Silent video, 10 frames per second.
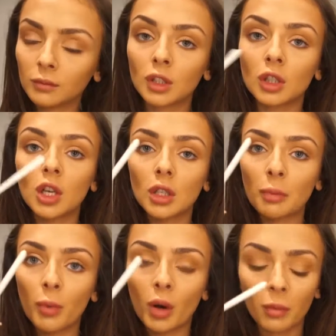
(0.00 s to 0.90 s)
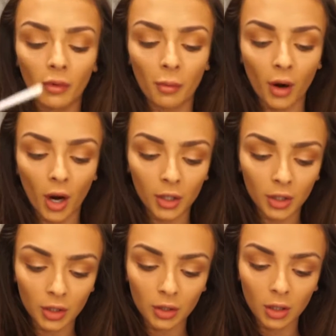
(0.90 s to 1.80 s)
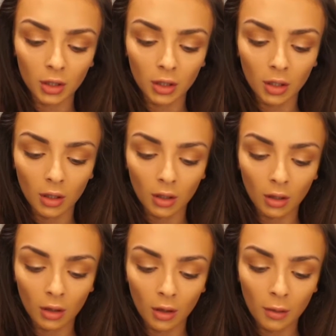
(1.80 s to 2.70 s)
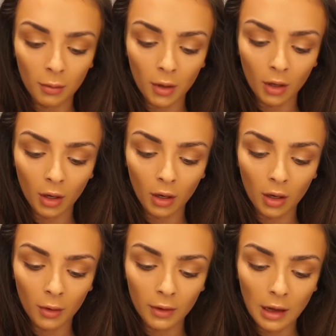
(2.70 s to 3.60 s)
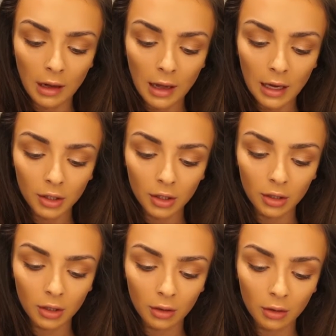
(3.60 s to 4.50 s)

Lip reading: I'm just going to use the bottom of a brush just to put the glue on the lash.